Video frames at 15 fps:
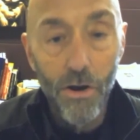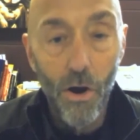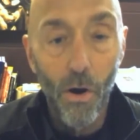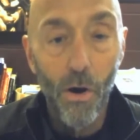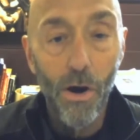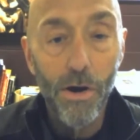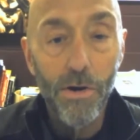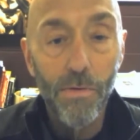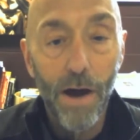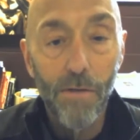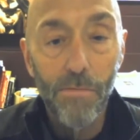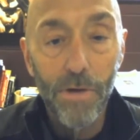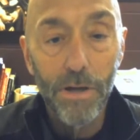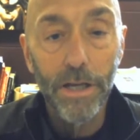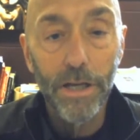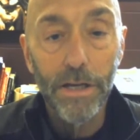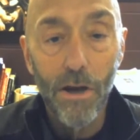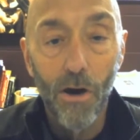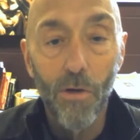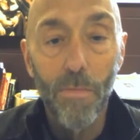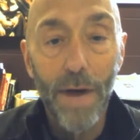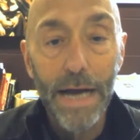Nor do I
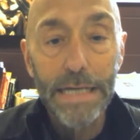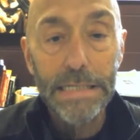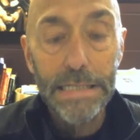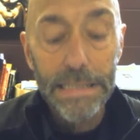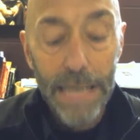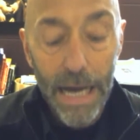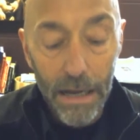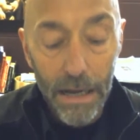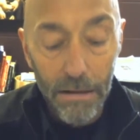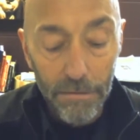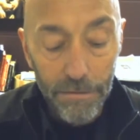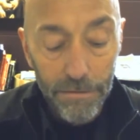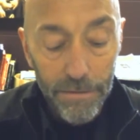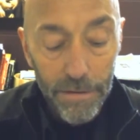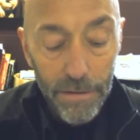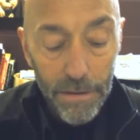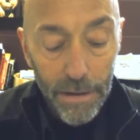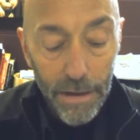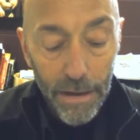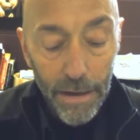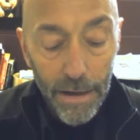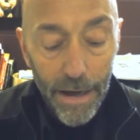really know myself.
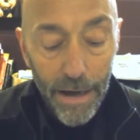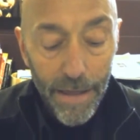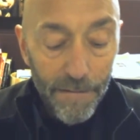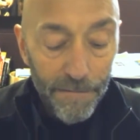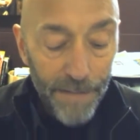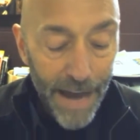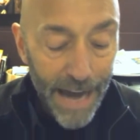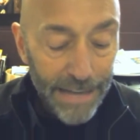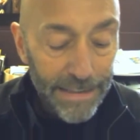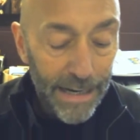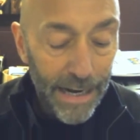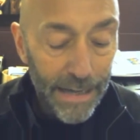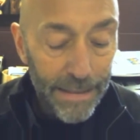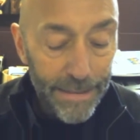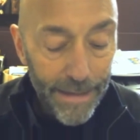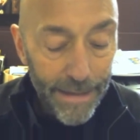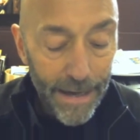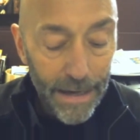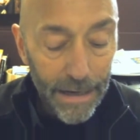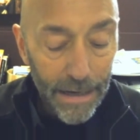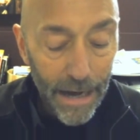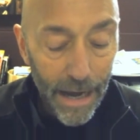And the fact that I
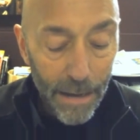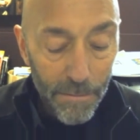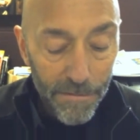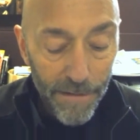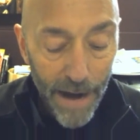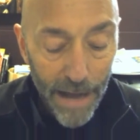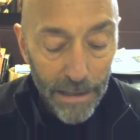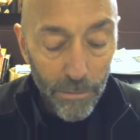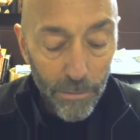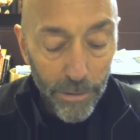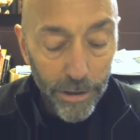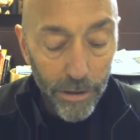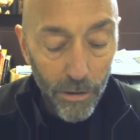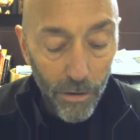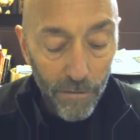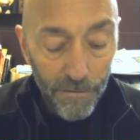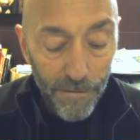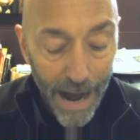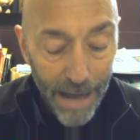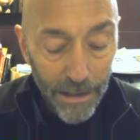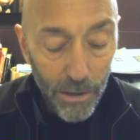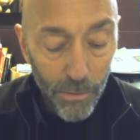think I am
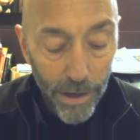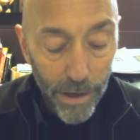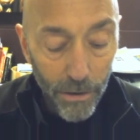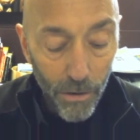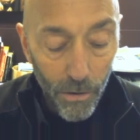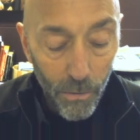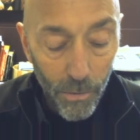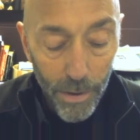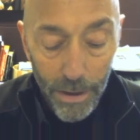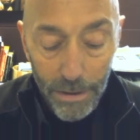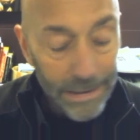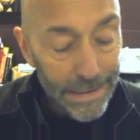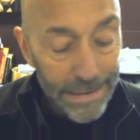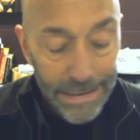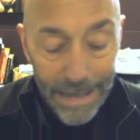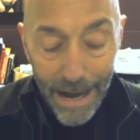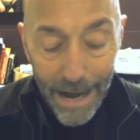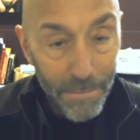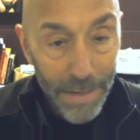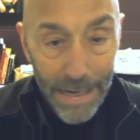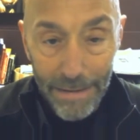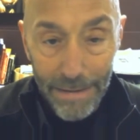following your will does
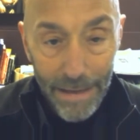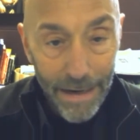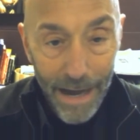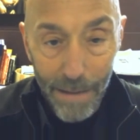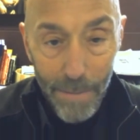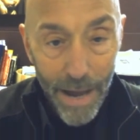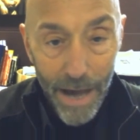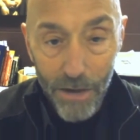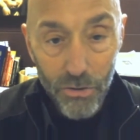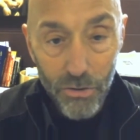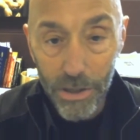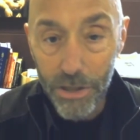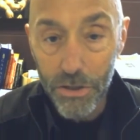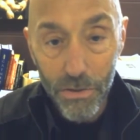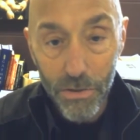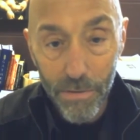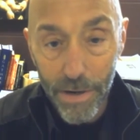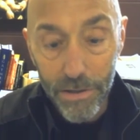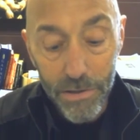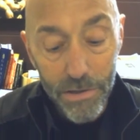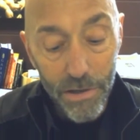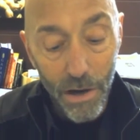not mean that I am actually
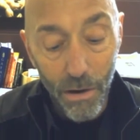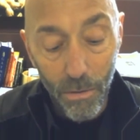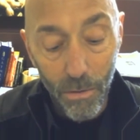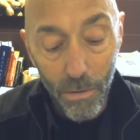doing so.